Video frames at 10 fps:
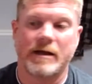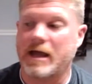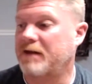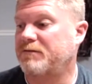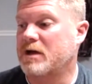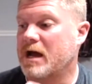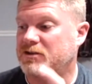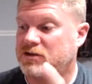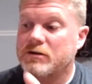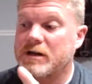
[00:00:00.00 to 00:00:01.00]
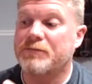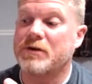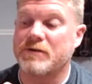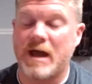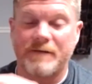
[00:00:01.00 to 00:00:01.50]
And if you got two
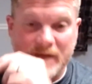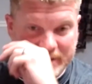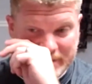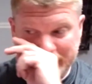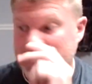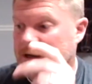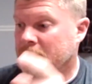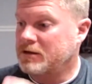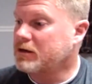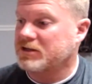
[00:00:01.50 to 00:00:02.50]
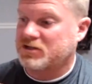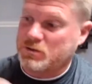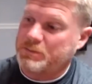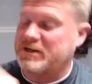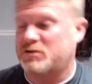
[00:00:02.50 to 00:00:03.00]
different F Xs, you can
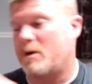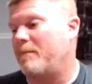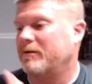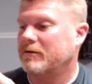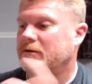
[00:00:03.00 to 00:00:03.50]
swippity swap.